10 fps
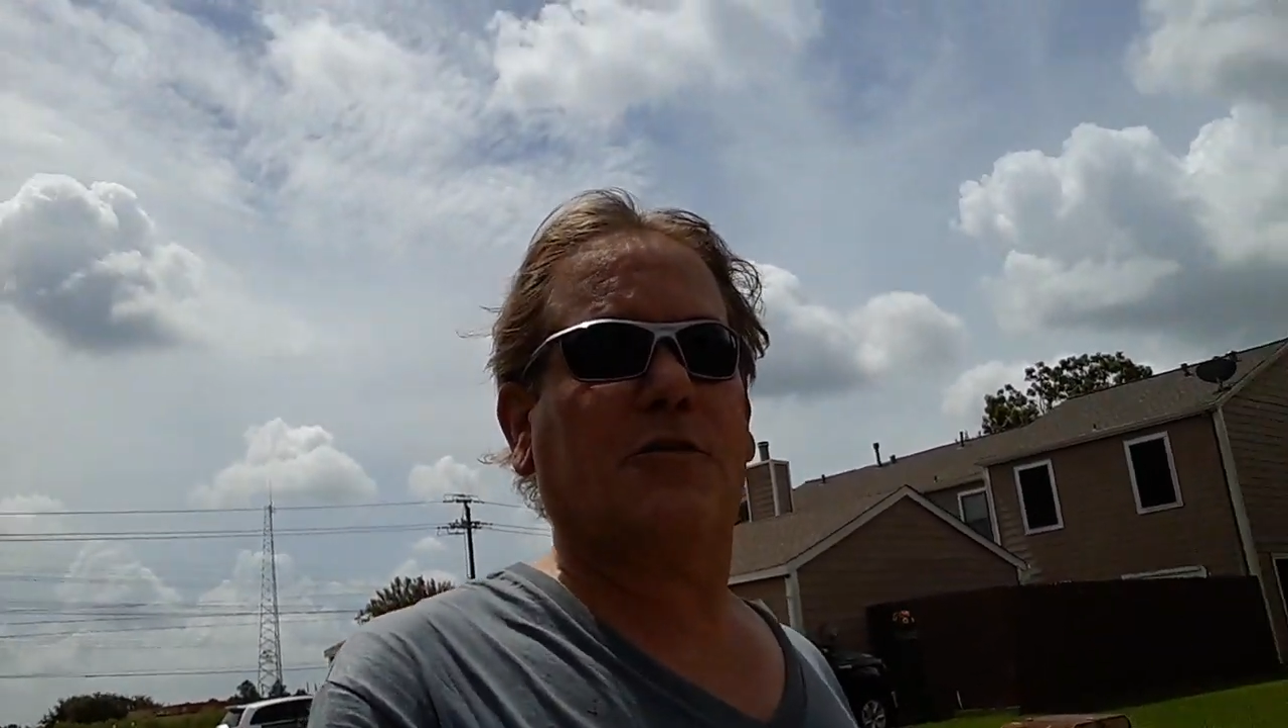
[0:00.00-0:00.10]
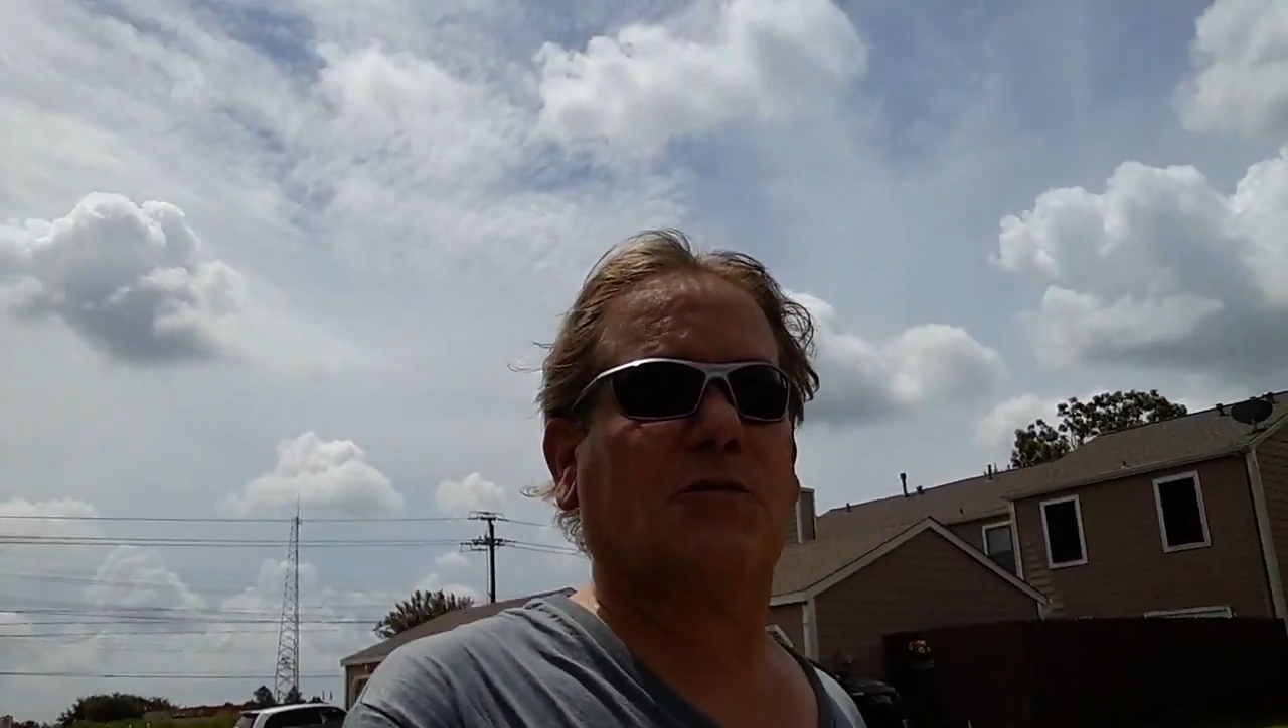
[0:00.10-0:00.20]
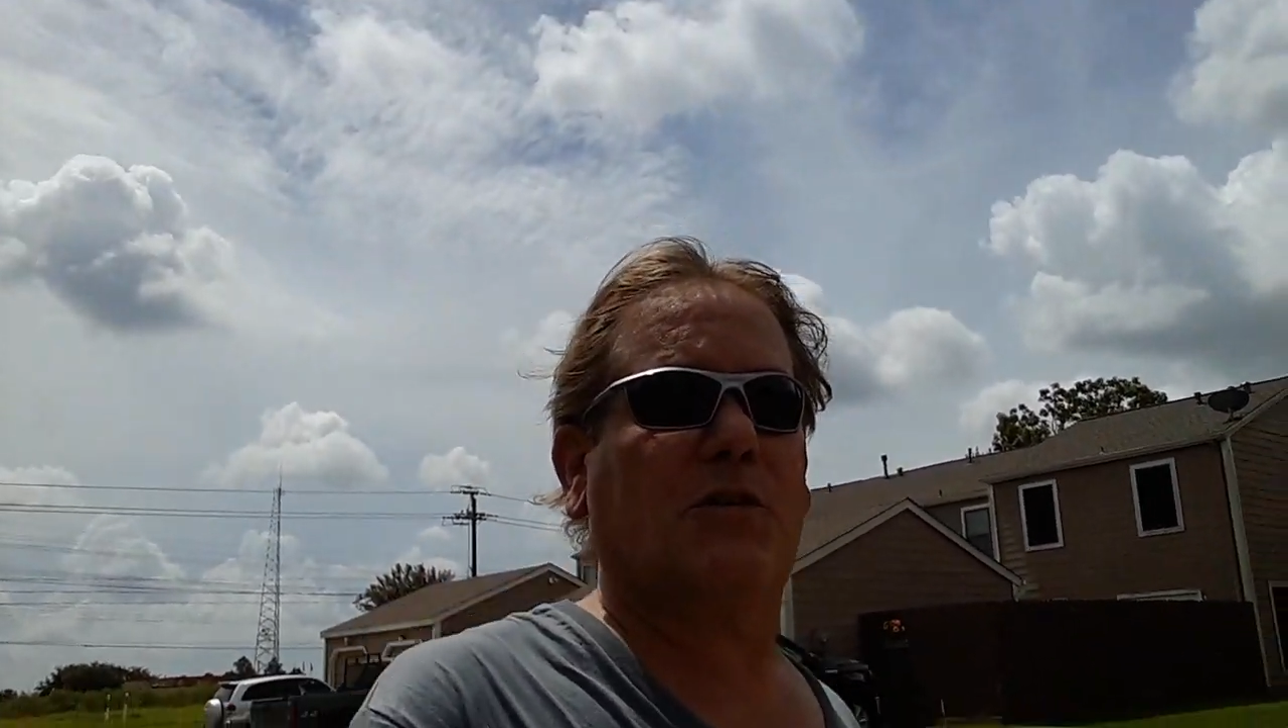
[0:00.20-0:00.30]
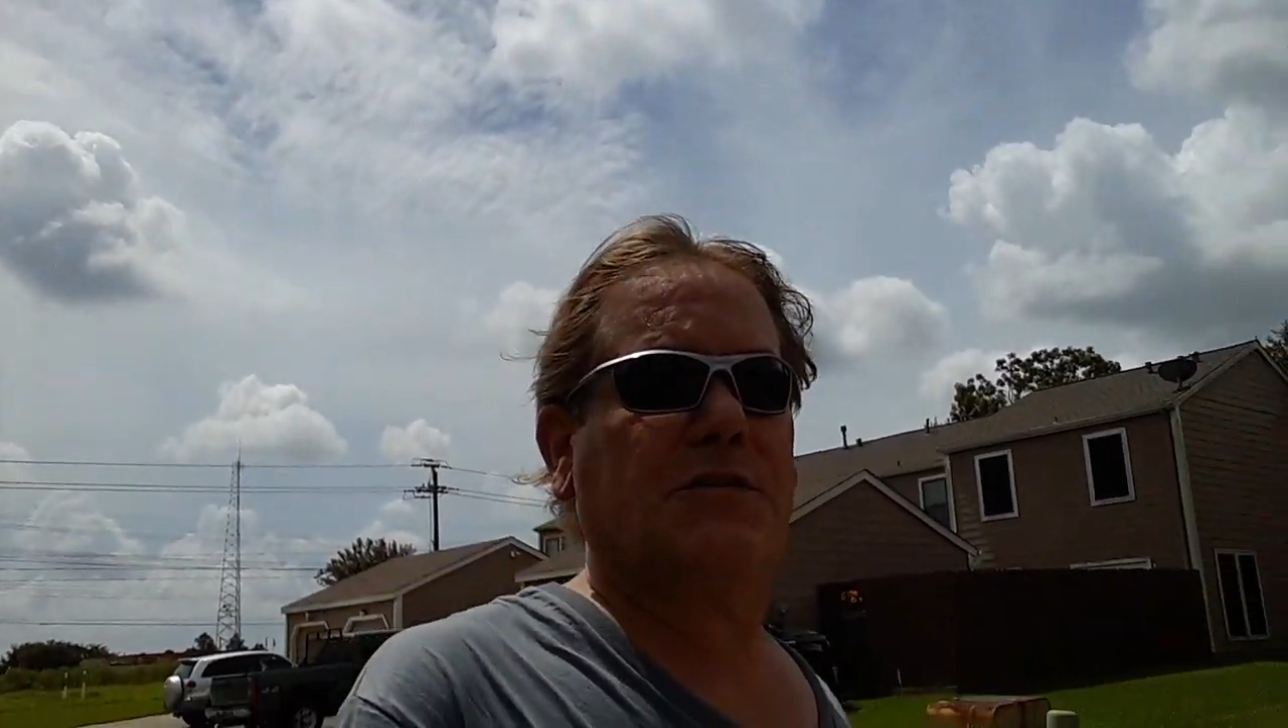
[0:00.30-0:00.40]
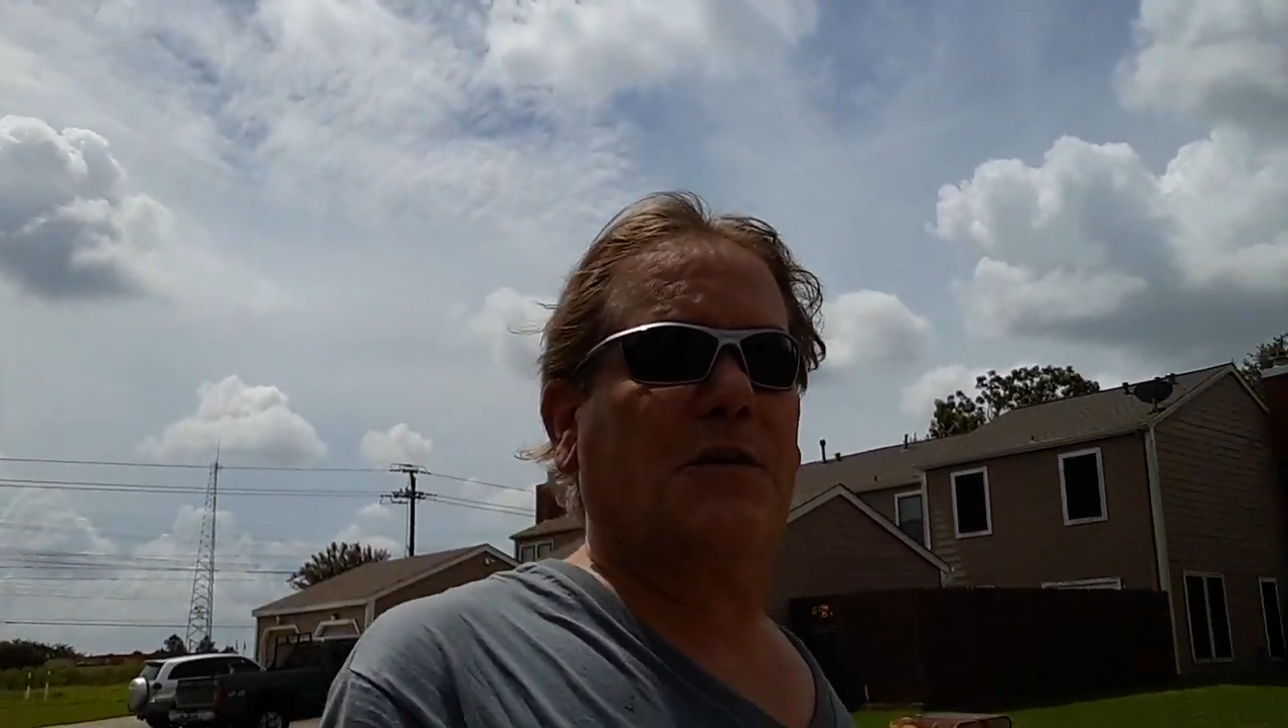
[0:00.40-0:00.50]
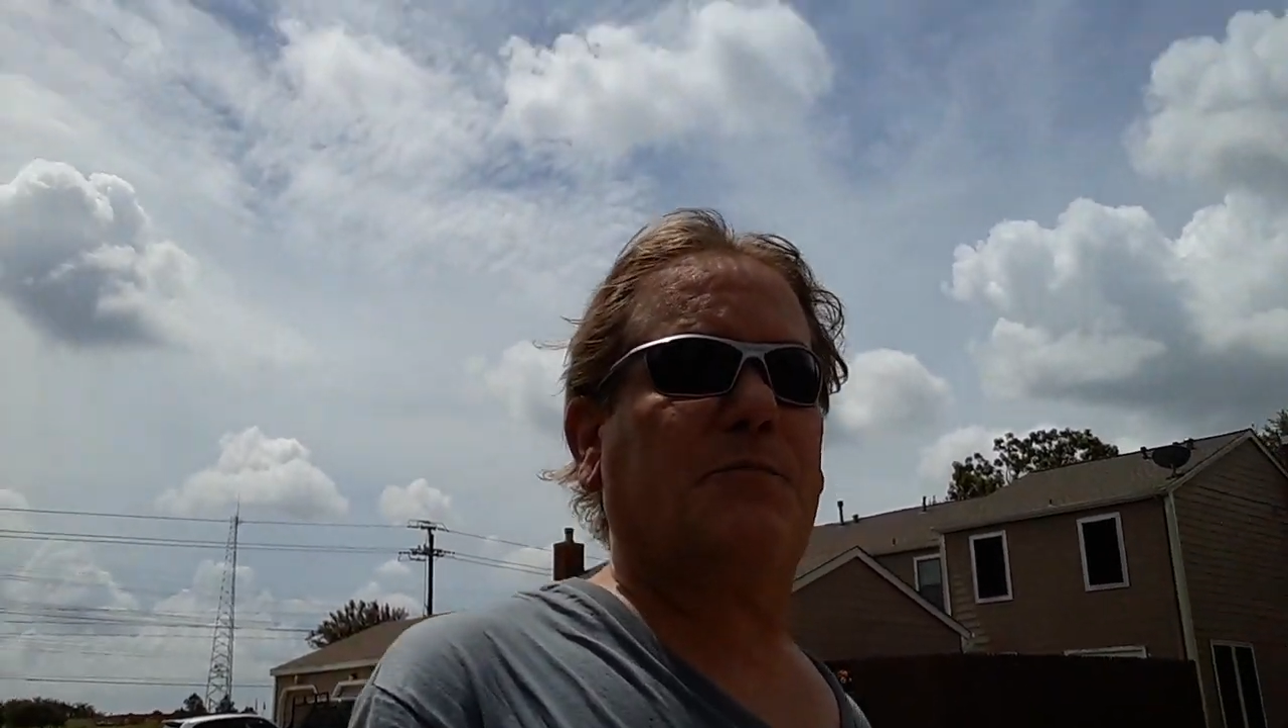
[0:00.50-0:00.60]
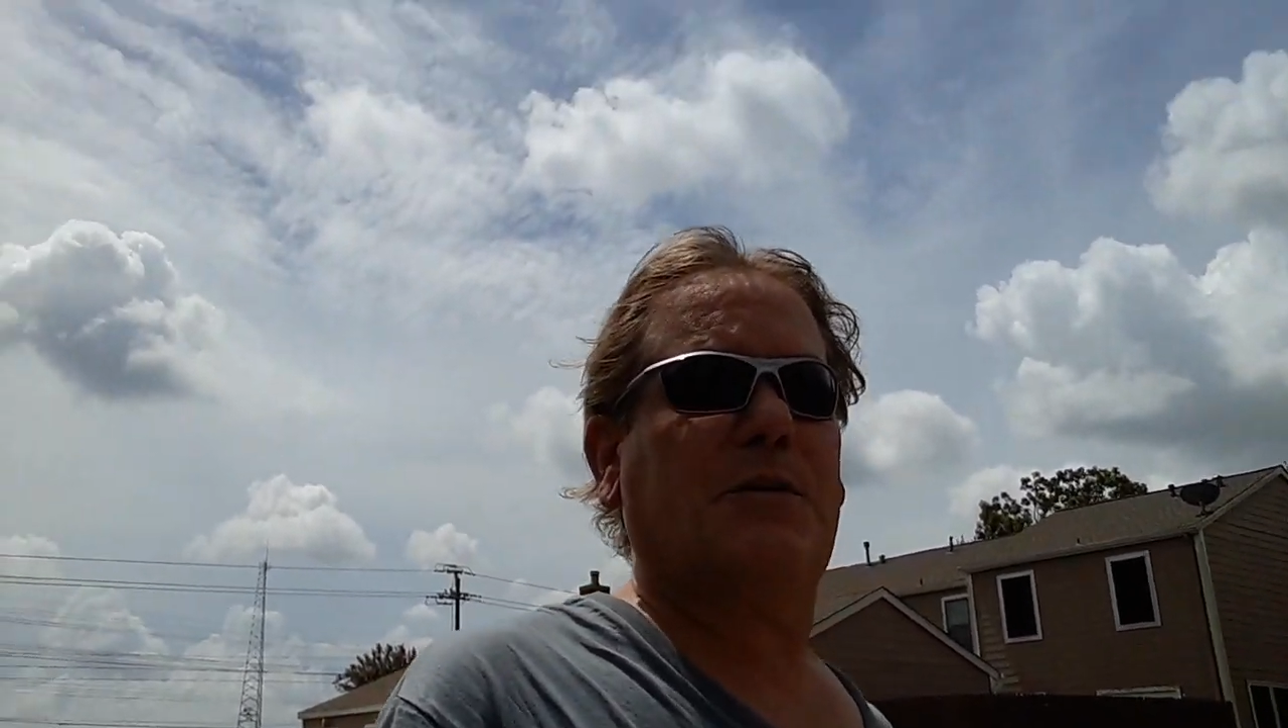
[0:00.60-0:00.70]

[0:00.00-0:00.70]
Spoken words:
swells up